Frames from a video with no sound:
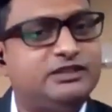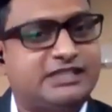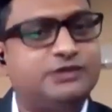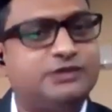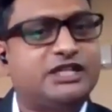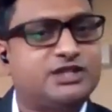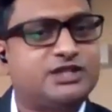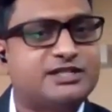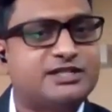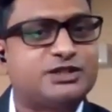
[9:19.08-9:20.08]
educational
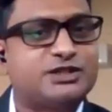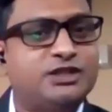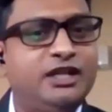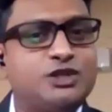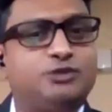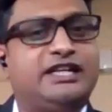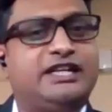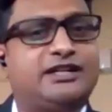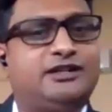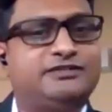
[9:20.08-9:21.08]
research. So we are
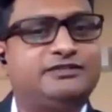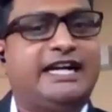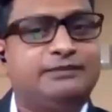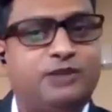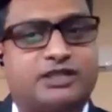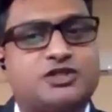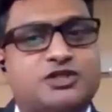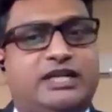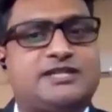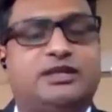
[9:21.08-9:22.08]
of that importance
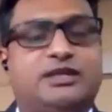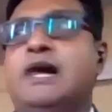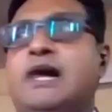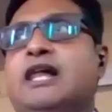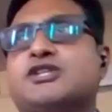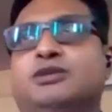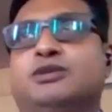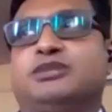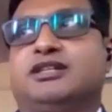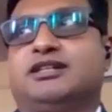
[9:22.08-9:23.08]
as well. So
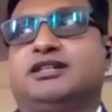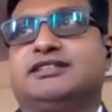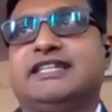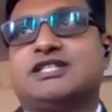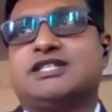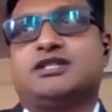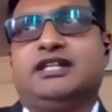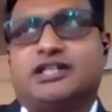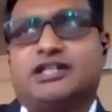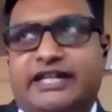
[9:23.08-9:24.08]
these
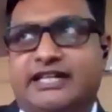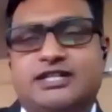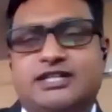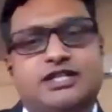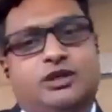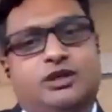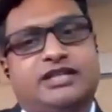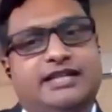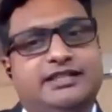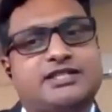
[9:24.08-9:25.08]
trainers, they
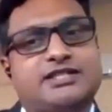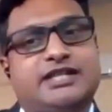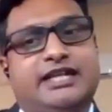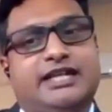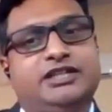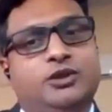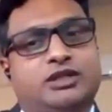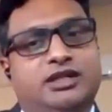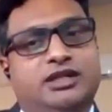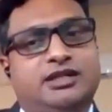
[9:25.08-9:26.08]
contact the district and the
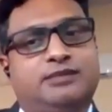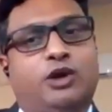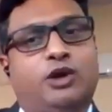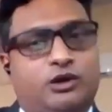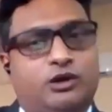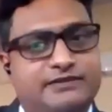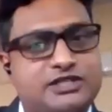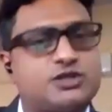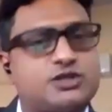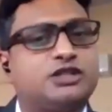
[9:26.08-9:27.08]
local block
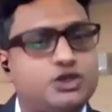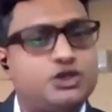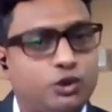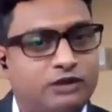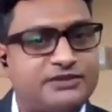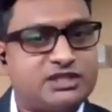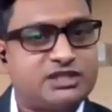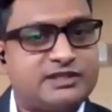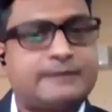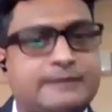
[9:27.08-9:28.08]
officers or the zone officers,